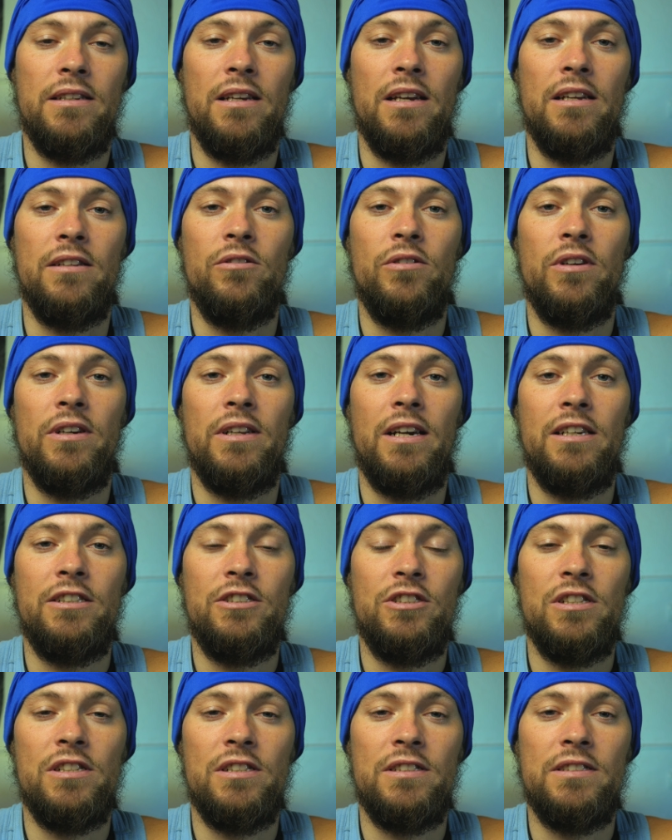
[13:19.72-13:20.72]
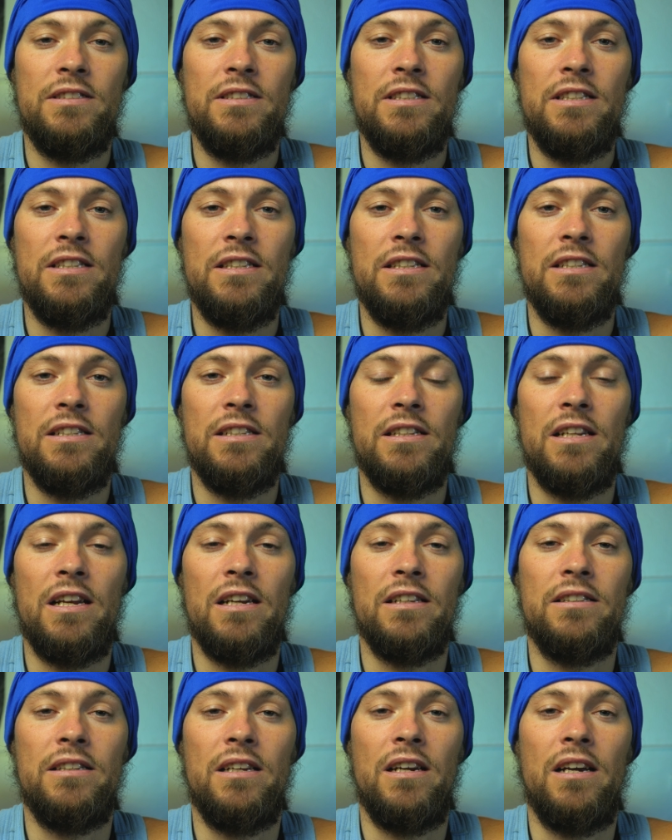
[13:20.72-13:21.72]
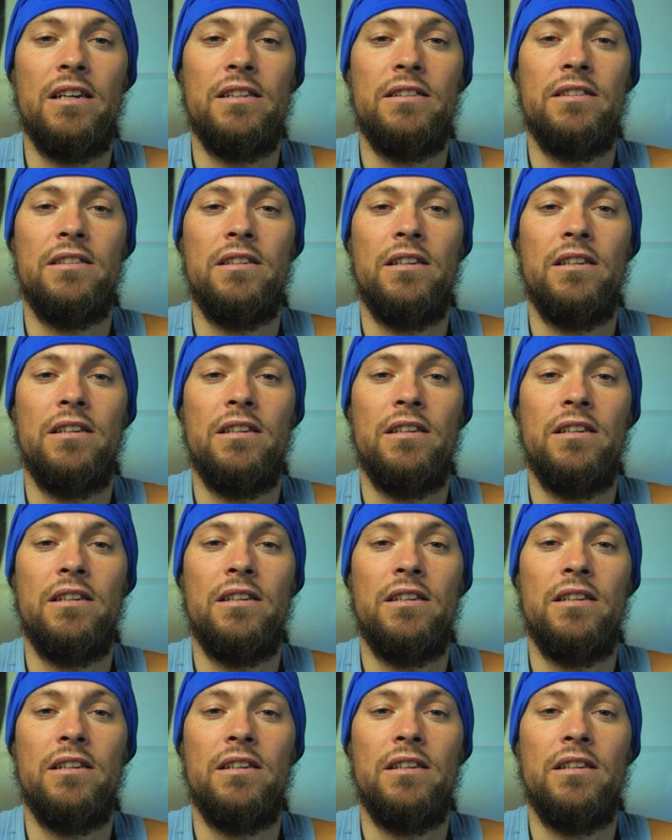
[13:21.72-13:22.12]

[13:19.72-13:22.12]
and you can actually see that